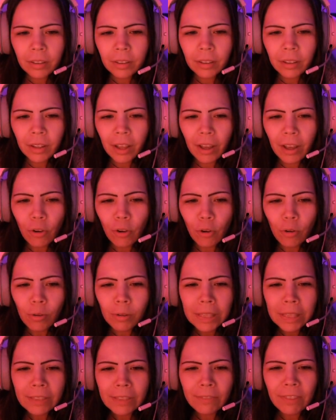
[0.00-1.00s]
I
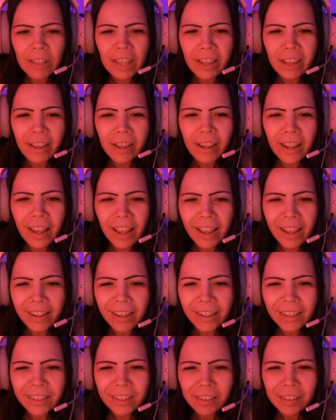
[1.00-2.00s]
always feel like
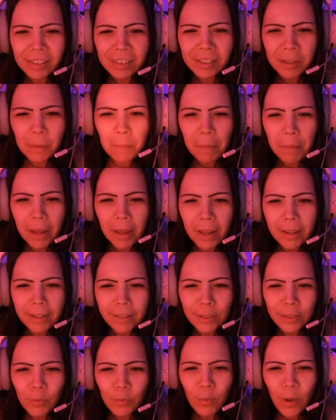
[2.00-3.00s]

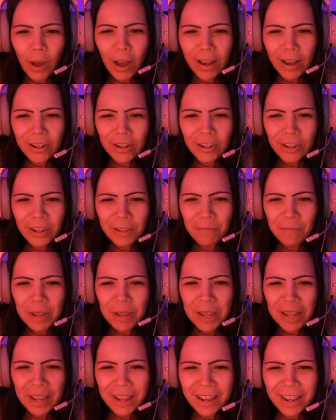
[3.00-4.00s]
somebody's watching
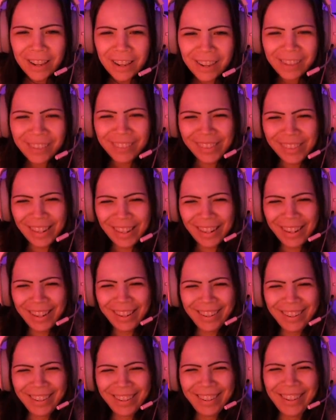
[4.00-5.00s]

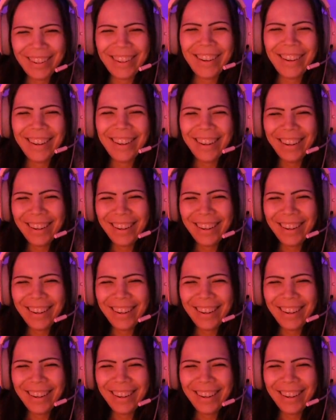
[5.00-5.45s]
me.